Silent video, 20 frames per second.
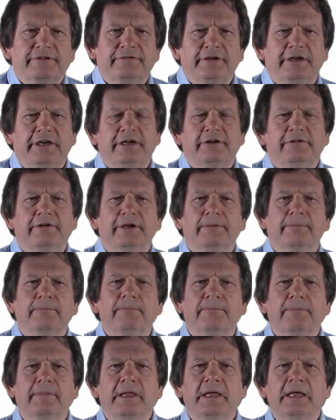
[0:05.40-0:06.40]
of hearing.
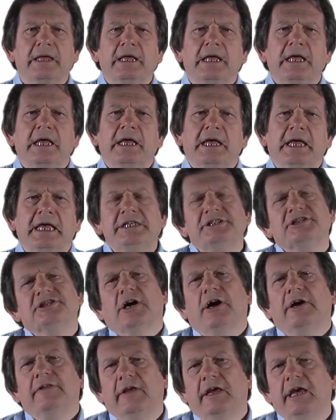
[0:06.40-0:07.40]

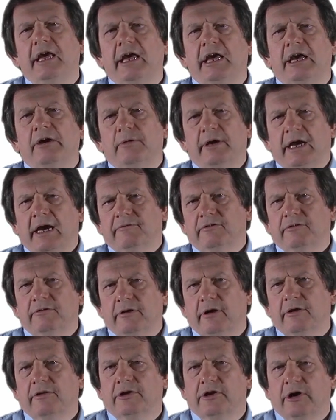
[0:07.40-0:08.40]
Inside the ear we have a
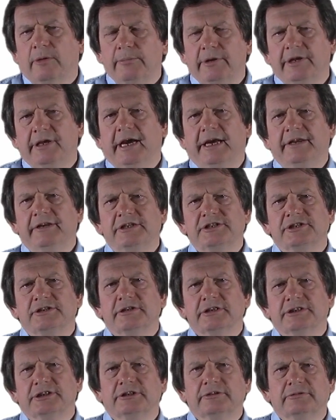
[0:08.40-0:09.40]
rather complicated
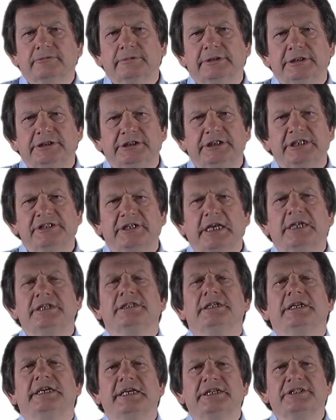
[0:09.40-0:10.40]
structure which
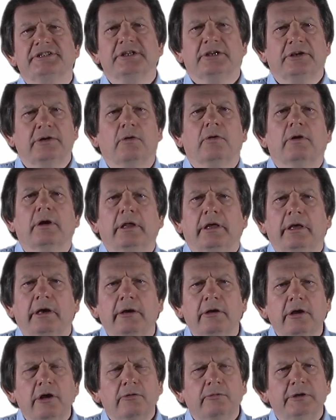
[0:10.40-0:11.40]
essentially is the
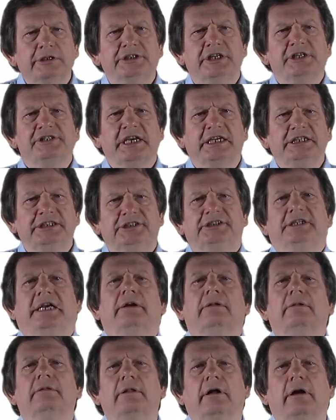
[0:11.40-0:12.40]
cochlea, which is a
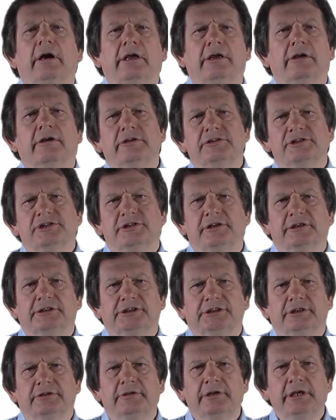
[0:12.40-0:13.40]
shell-like
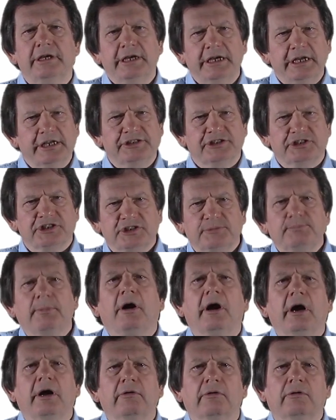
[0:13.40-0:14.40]
construction. It's a
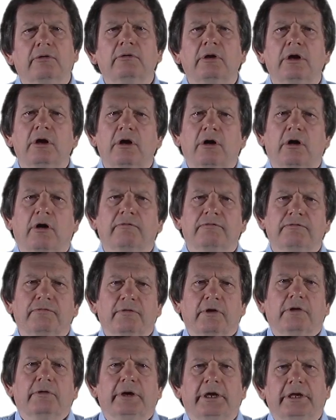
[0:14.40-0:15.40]
spiral of
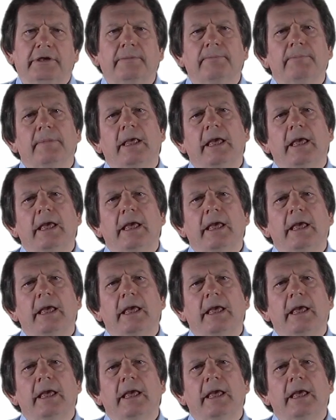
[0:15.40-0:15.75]
fluid,